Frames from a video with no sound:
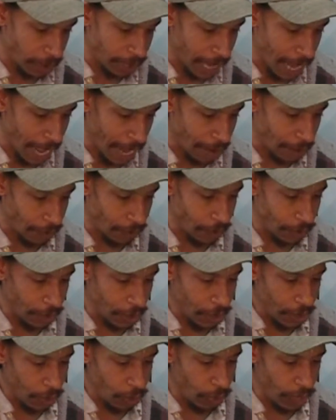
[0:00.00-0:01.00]
Tackle.
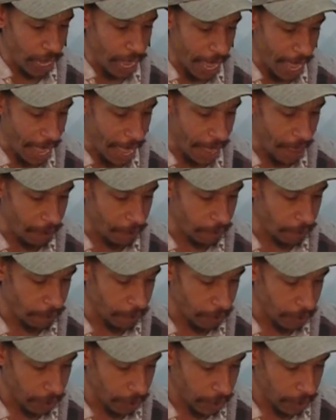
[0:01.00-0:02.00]
We have
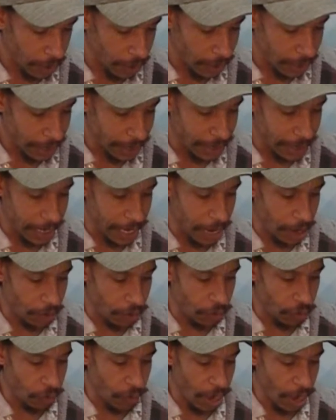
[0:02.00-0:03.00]

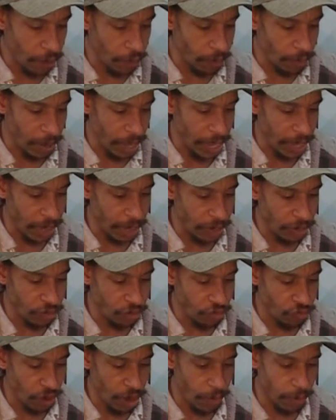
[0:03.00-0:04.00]
standard round bend
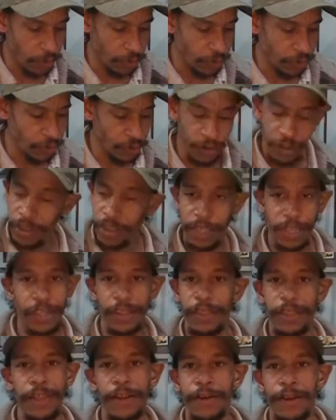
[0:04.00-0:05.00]
trebles.
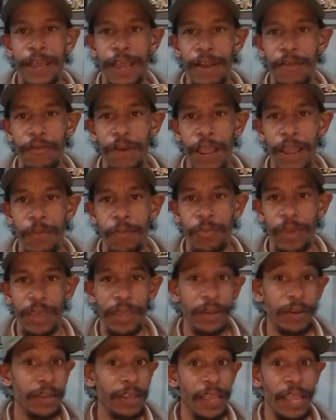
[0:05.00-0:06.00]
They're not round
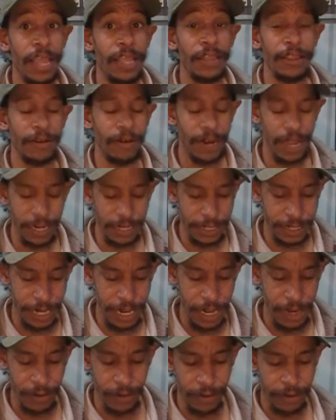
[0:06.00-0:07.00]
bend and they're not
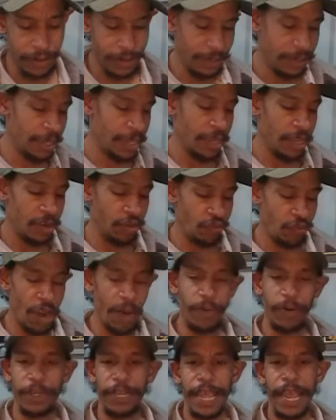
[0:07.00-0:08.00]
standard.
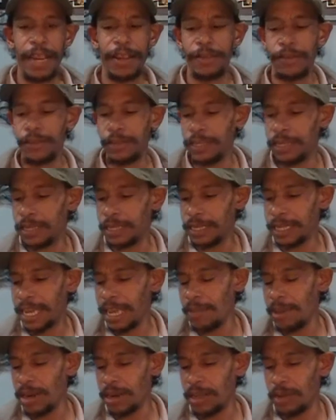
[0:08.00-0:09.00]
Trapper Tackle
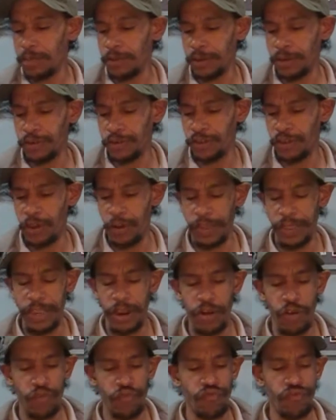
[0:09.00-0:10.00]
came out a couple years ago, and
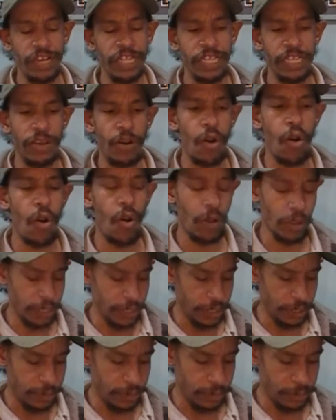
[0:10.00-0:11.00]
they're a really
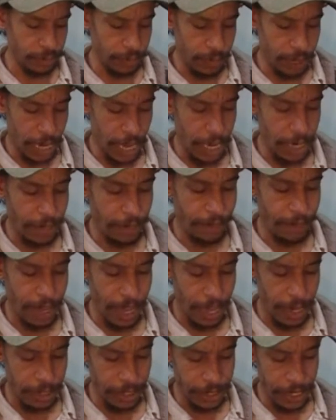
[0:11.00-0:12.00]
awesome kind of
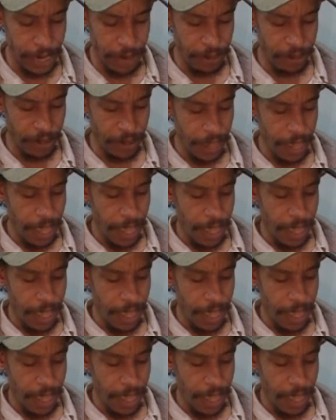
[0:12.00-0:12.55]
concept.